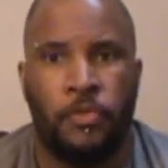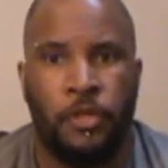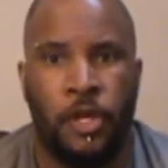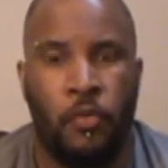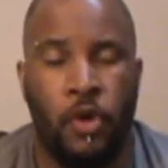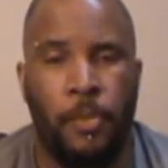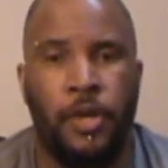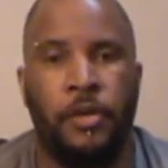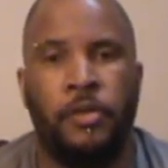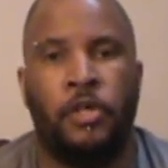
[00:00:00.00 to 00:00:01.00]
is that
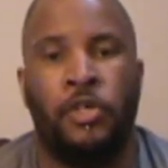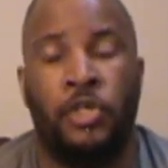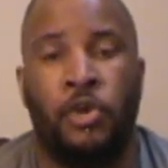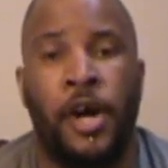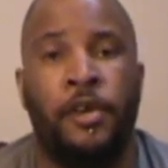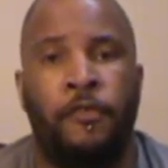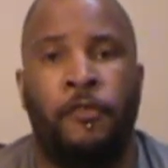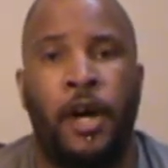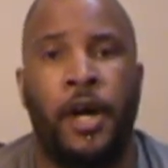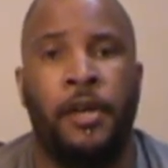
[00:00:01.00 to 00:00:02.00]
women are trying to
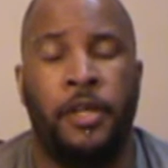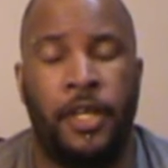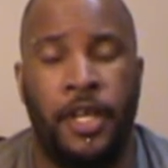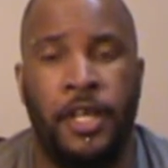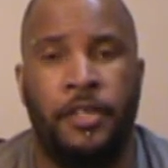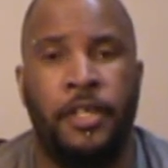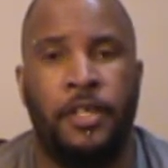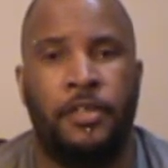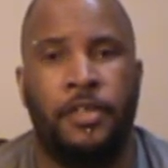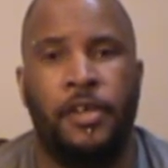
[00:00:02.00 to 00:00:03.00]
find the
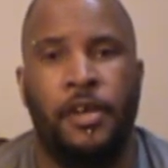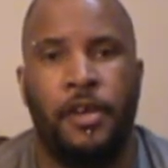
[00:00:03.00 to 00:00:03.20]
easiest